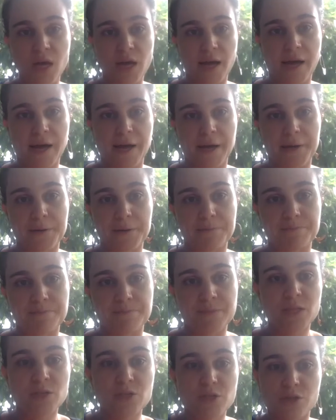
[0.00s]

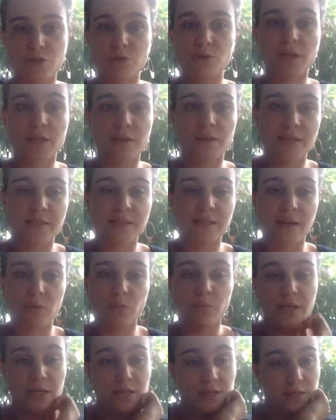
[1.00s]
to do the things that
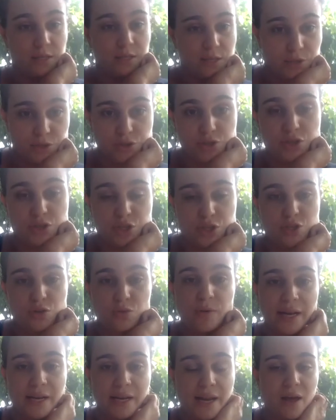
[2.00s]
we need to do
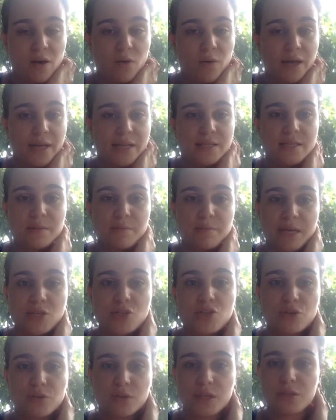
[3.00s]
right now, and to make
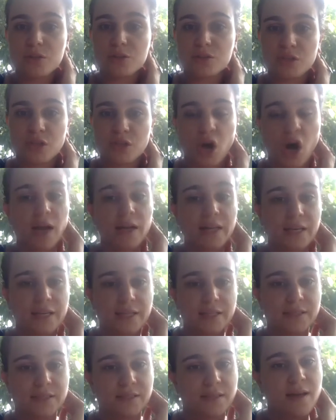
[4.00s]
sure that there's an
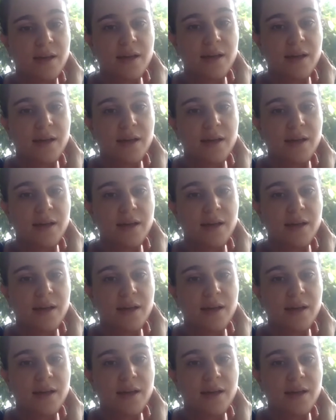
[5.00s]
audience